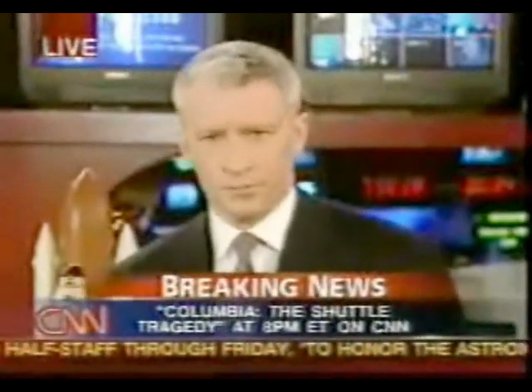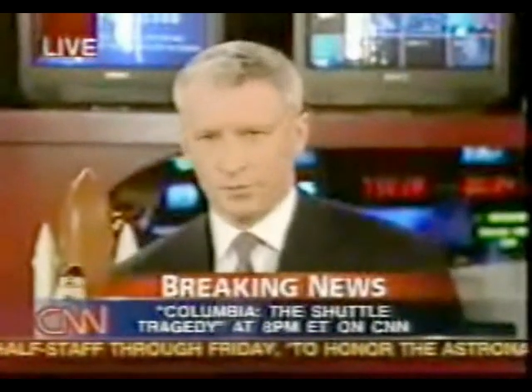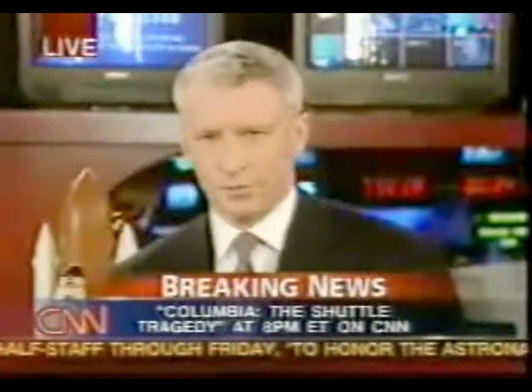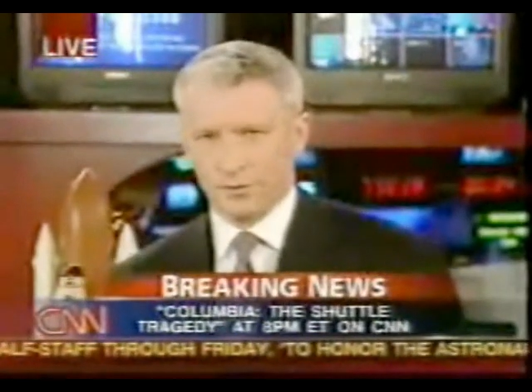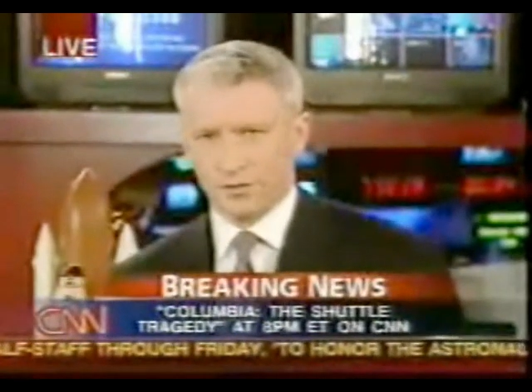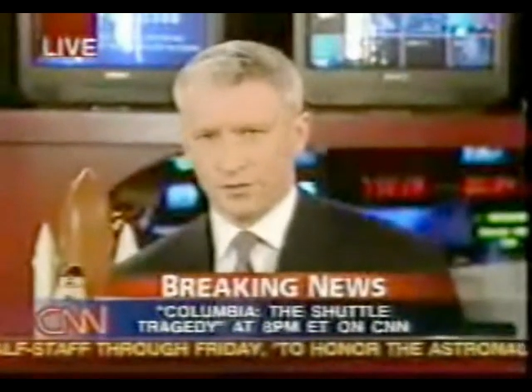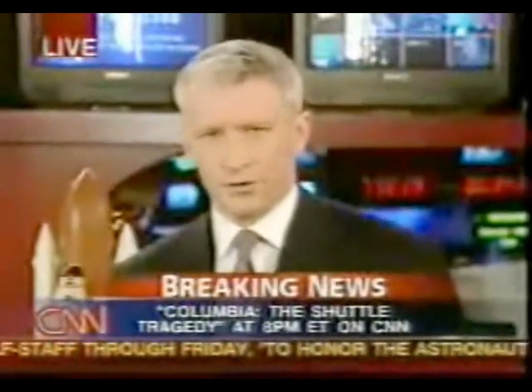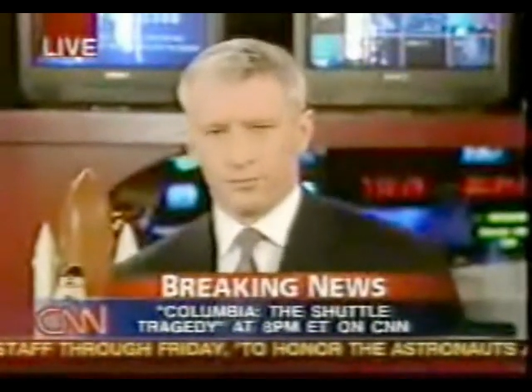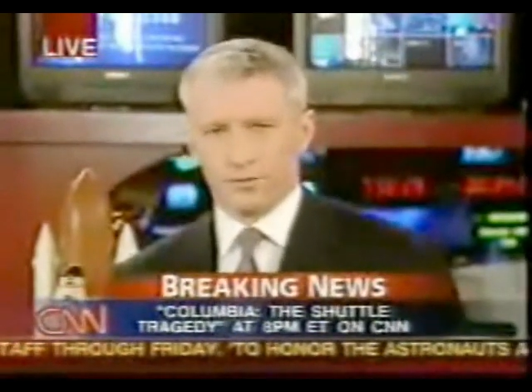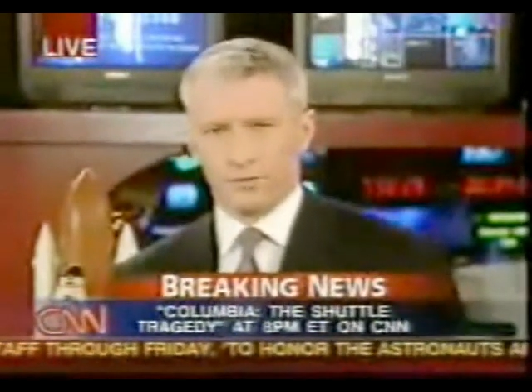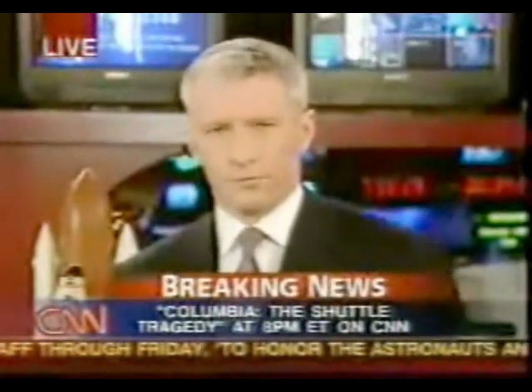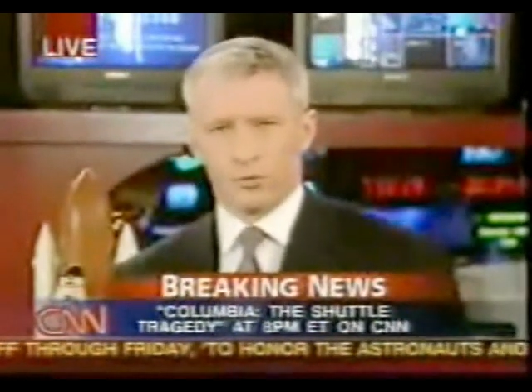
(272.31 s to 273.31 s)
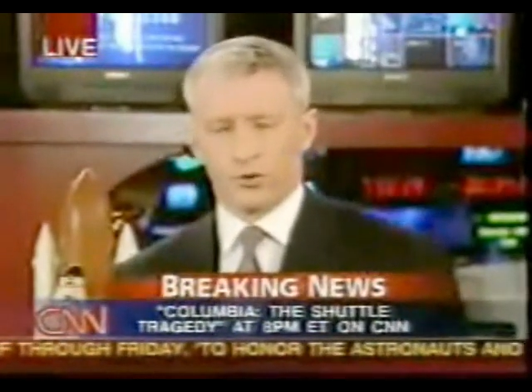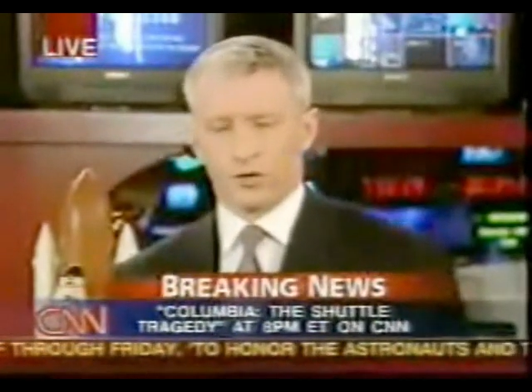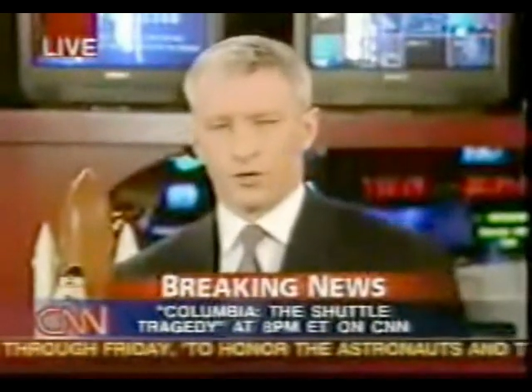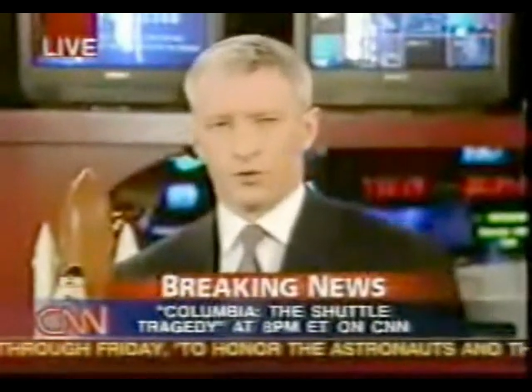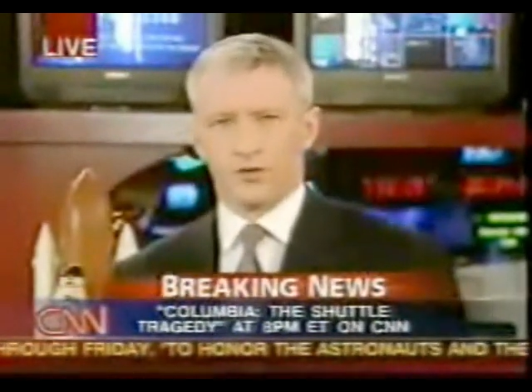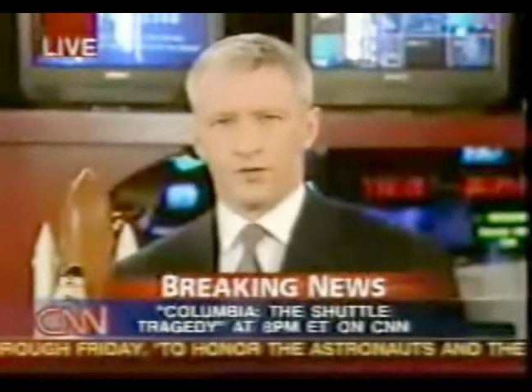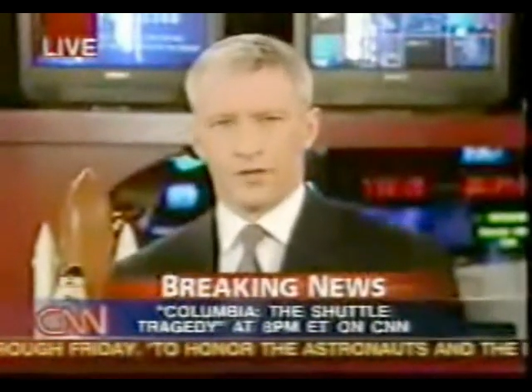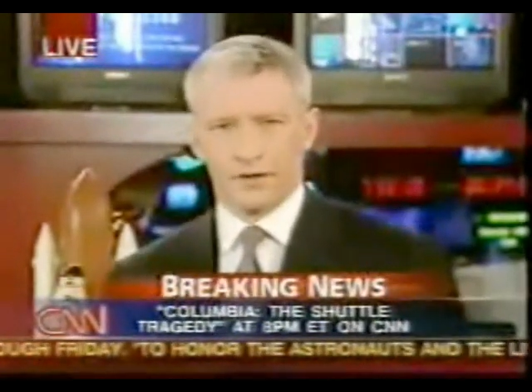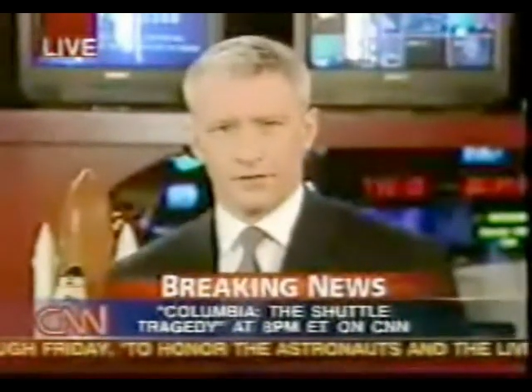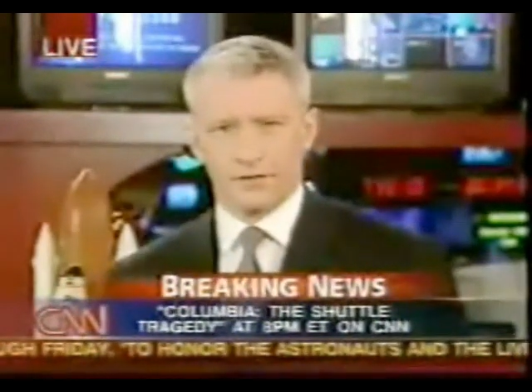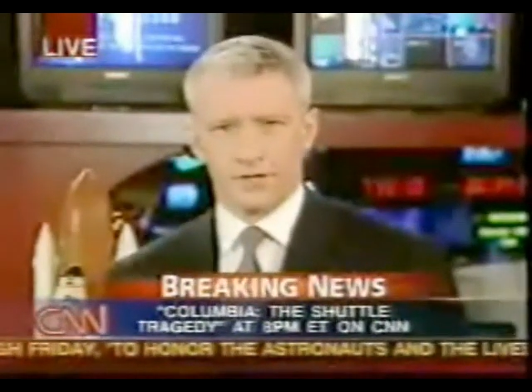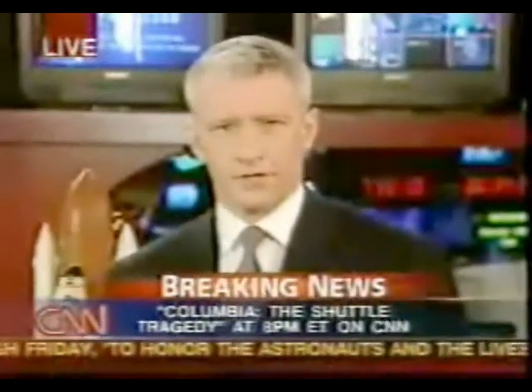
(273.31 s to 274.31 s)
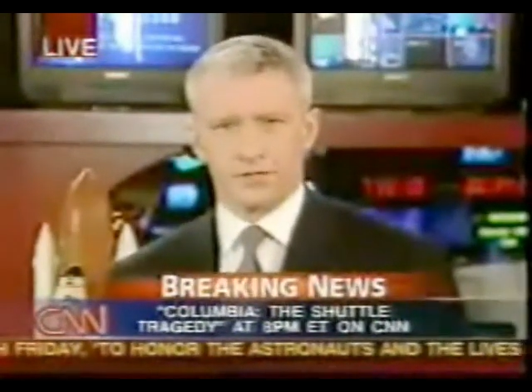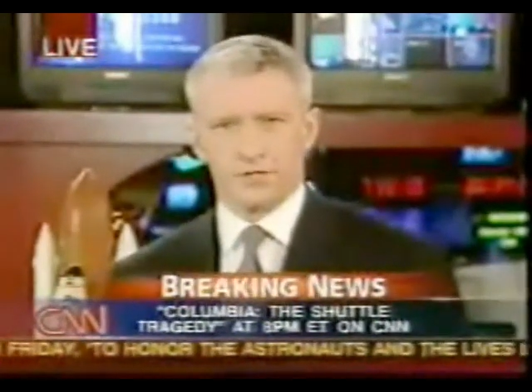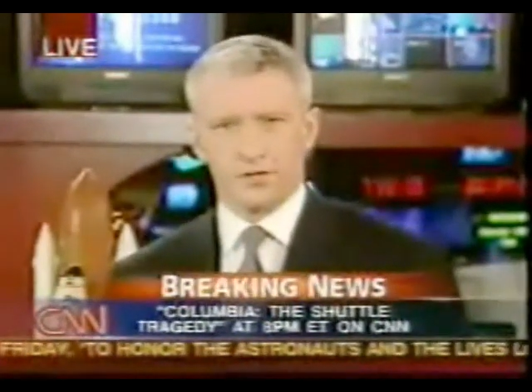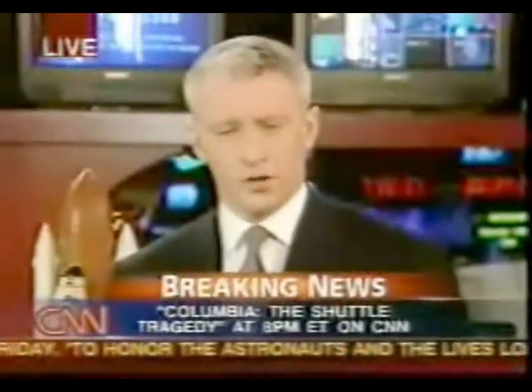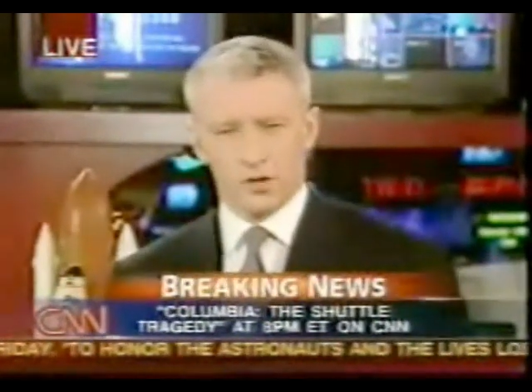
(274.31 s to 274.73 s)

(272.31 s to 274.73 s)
people here have been working all day on this.